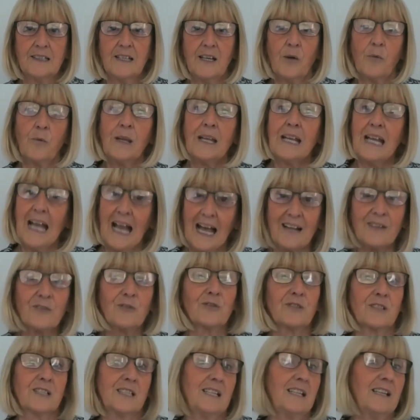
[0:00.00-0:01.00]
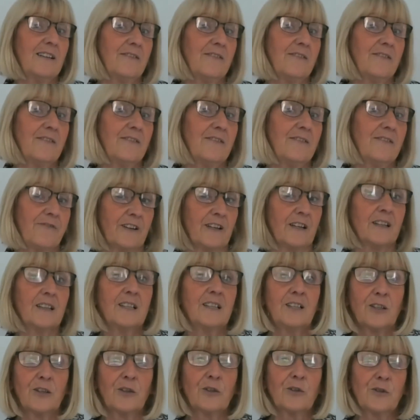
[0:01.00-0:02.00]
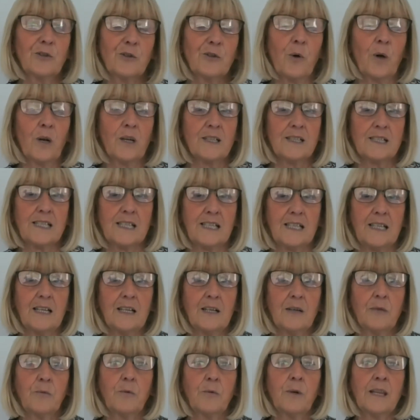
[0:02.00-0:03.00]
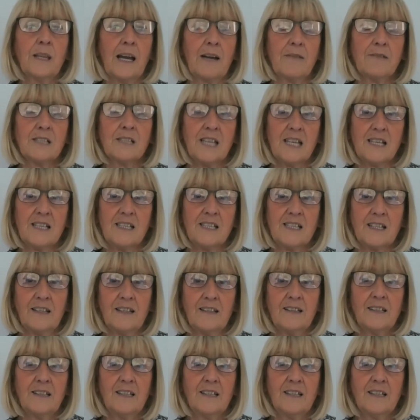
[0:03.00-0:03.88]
We cannot deliver good quality without data